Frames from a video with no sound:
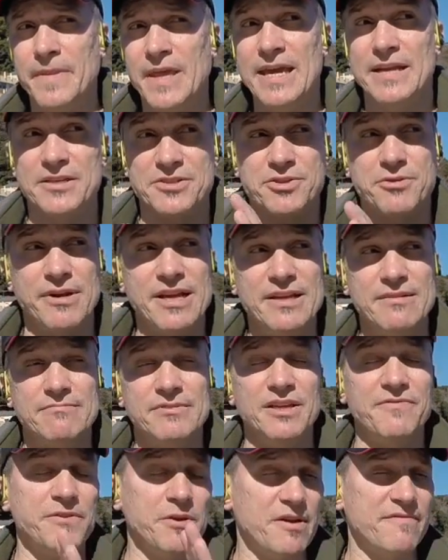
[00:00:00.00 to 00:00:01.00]
it's great
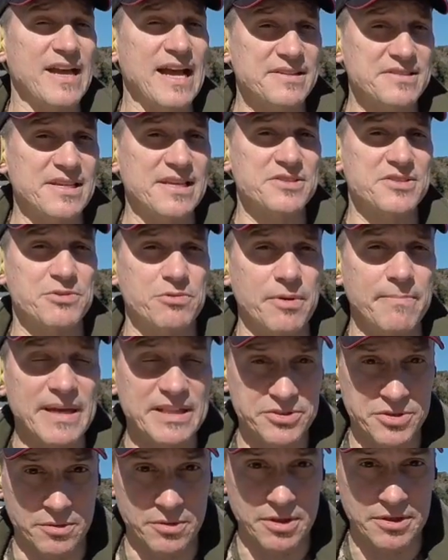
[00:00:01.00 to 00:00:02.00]
if you have access to a
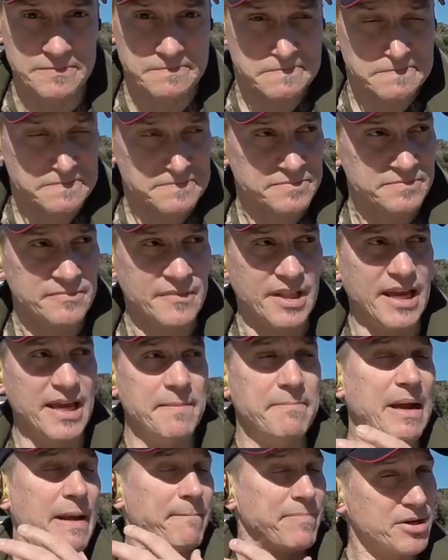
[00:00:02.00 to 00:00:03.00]
mentor.
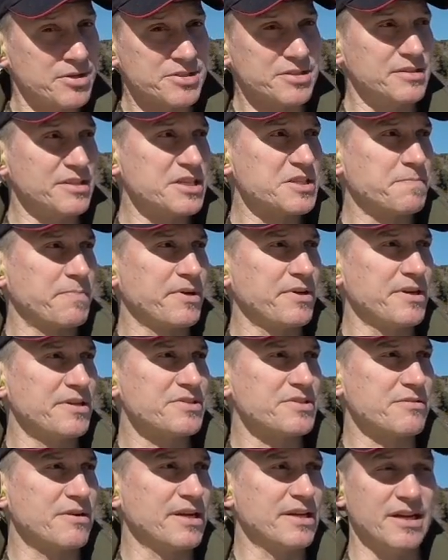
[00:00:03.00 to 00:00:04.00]
And my personal
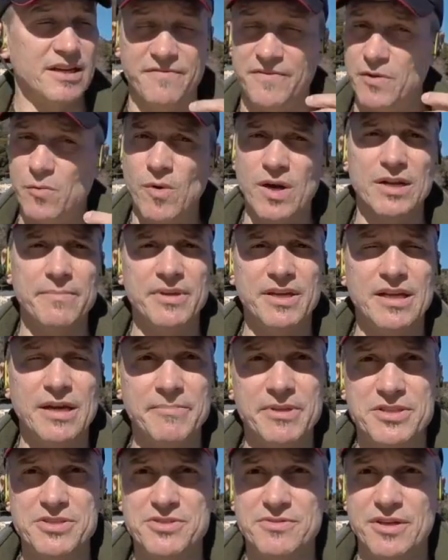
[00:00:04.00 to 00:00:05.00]
experience, right, if you want to
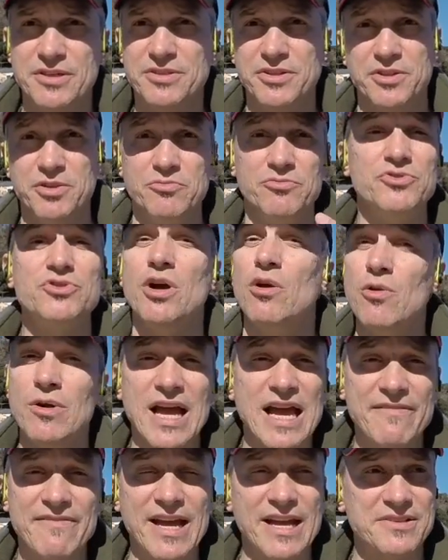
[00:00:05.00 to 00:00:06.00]
become an instructor, you don't
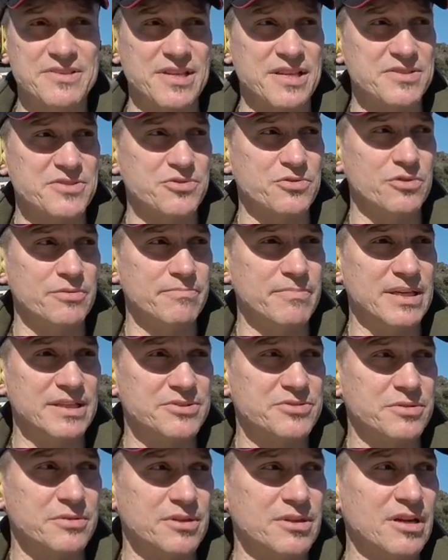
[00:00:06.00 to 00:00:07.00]
have access to a
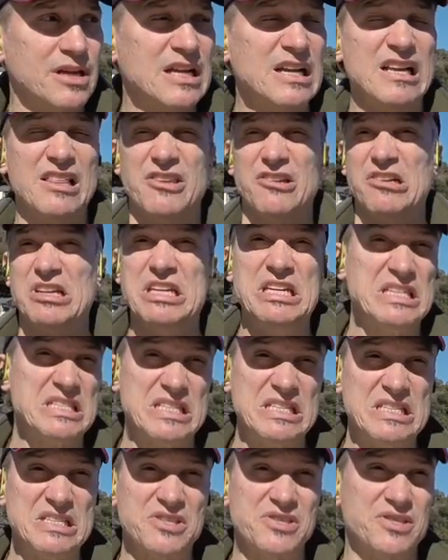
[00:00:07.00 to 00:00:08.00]
mentor. There
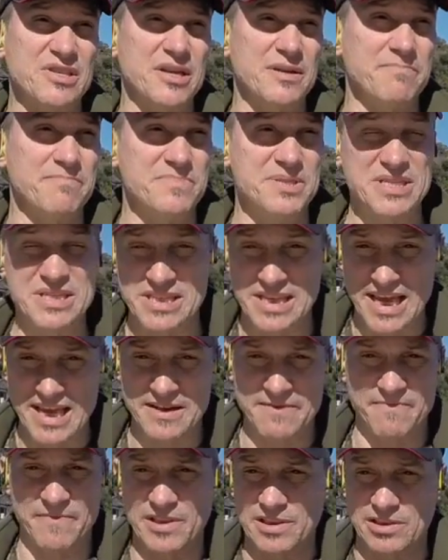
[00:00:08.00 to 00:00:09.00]
isn't some
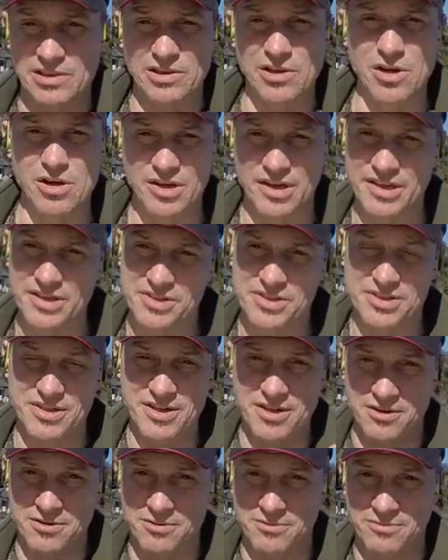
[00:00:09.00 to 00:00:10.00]
set longish,
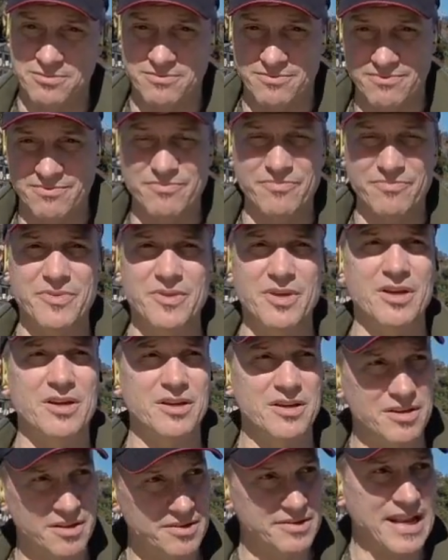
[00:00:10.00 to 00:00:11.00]
you know,
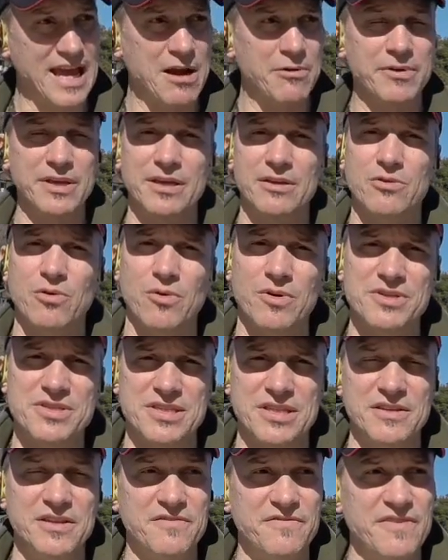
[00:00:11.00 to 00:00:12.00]
NAUI course
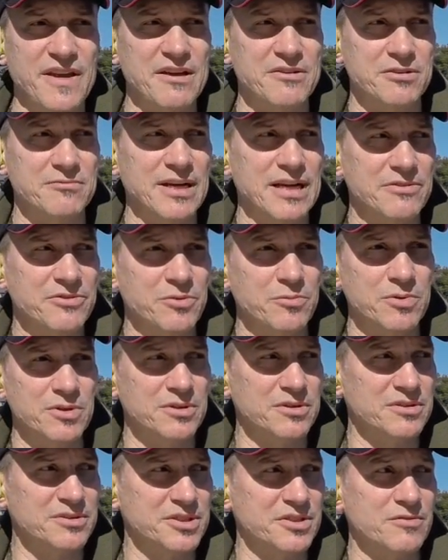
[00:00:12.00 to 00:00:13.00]
that you've found around the
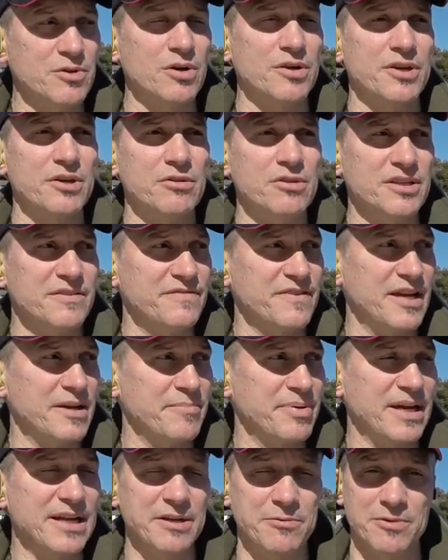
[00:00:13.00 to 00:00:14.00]
world. You can only
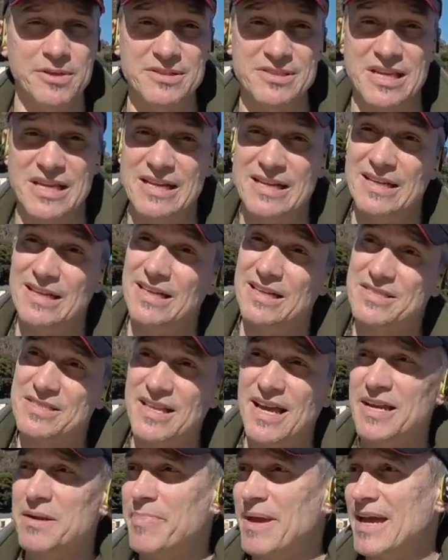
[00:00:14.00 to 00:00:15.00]
find PADI ones.
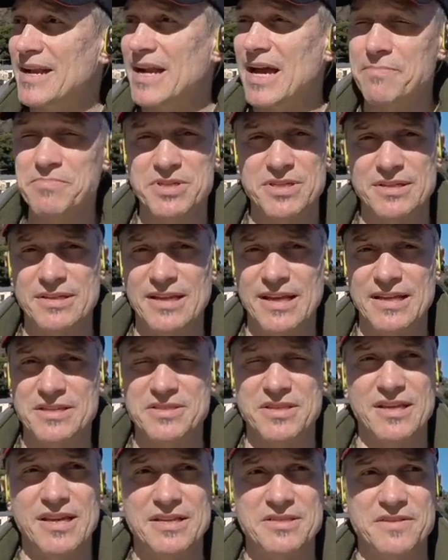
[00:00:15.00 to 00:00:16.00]
It's not a bad option
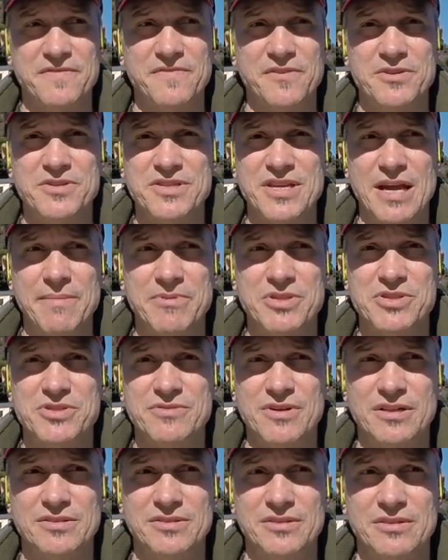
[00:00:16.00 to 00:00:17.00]
as a first-time
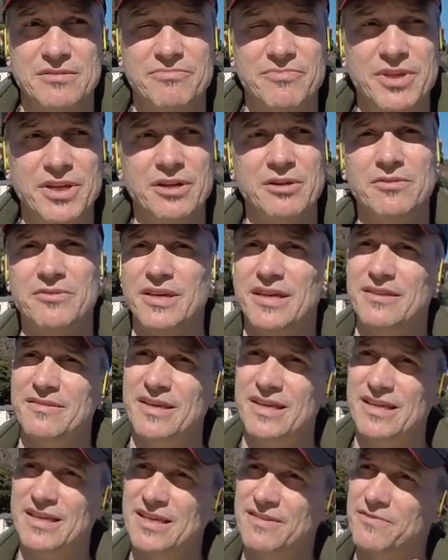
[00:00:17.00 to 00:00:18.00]
instructor. You know,
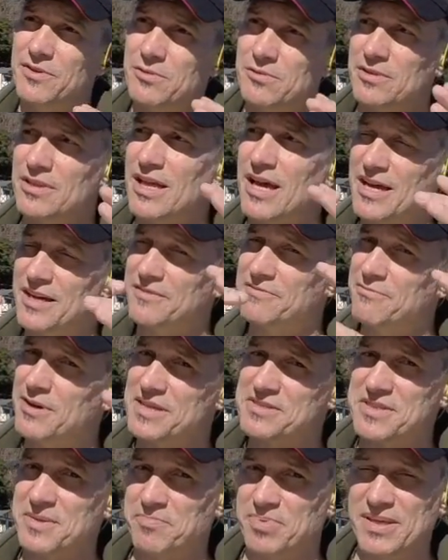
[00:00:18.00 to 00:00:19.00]
they give you a lot of
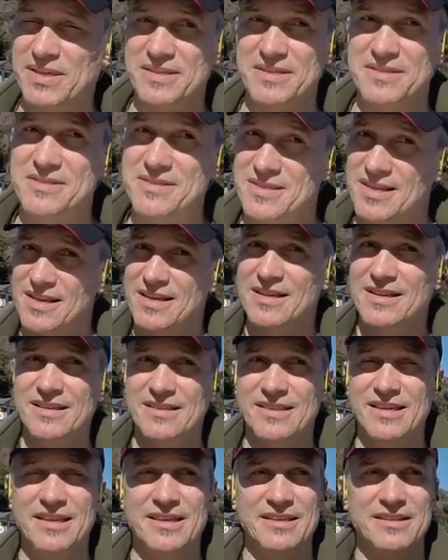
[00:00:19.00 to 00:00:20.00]
recipes
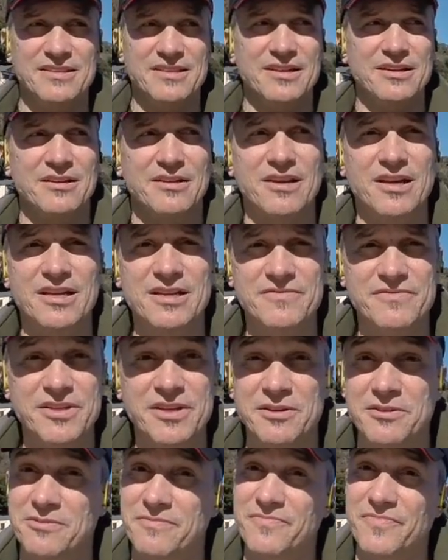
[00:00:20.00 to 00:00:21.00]
that are kind of,
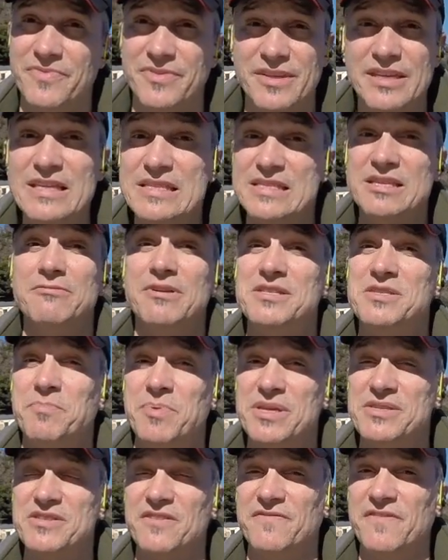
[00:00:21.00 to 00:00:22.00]
you know, easy
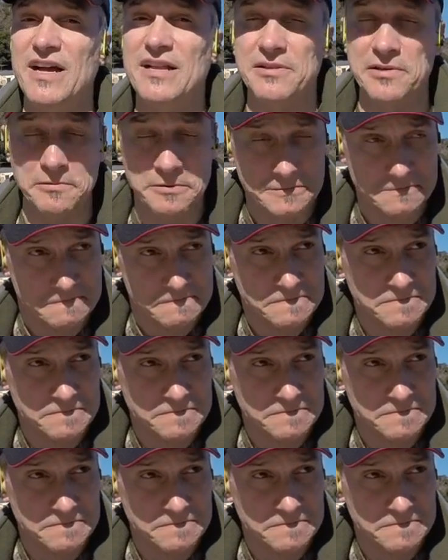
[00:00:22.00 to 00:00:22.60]
recipes to follow,